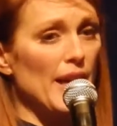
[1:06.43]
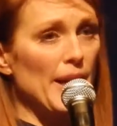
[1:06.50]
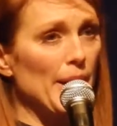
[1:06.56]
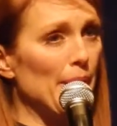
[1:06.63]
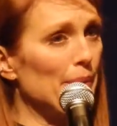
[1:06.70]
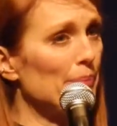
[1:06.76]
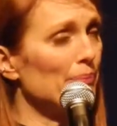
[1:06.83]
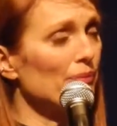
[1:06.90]

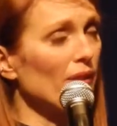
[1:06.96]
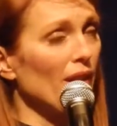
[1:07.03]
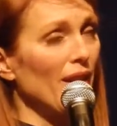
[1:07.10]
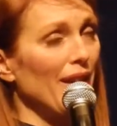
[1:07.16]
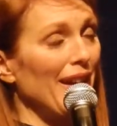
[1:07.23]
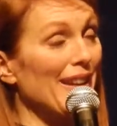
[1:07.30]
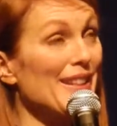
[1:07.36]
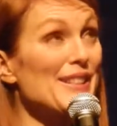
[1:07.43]

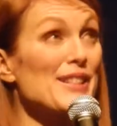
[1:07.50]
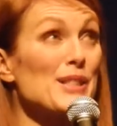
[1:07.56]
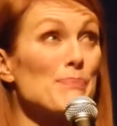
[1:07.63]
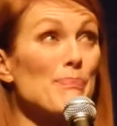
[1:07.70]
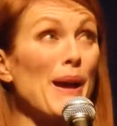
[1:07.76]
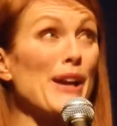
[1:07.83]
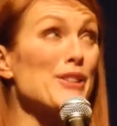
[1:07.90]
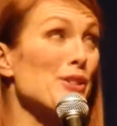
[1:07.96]
And a
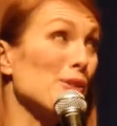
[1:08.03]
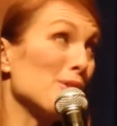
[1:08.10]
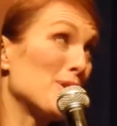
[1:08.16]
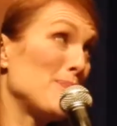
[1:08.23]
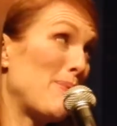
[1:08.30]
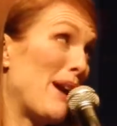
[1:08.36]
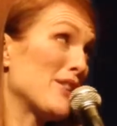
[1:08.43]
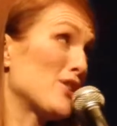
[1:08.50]

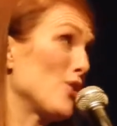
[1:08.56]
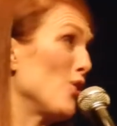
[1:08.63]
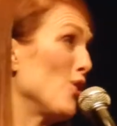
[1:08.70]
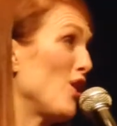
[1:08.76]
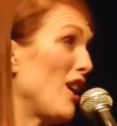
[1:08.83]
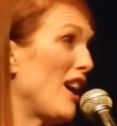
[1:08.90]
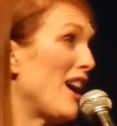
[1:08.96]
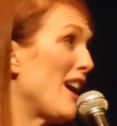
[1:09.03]
special
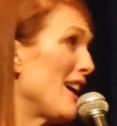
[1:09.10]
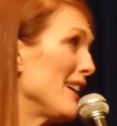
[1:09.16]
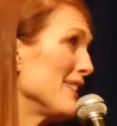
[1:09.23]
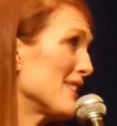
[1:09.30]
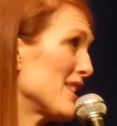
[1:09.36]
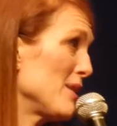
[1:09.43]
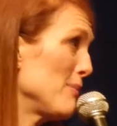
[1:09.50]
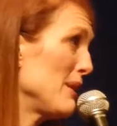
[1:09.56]
guy
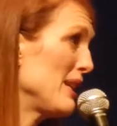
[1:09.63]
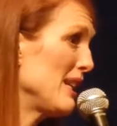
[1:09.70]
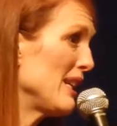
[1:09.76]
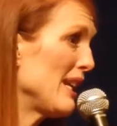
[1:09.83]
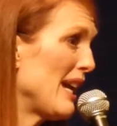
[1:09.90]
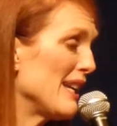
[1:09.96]
to me.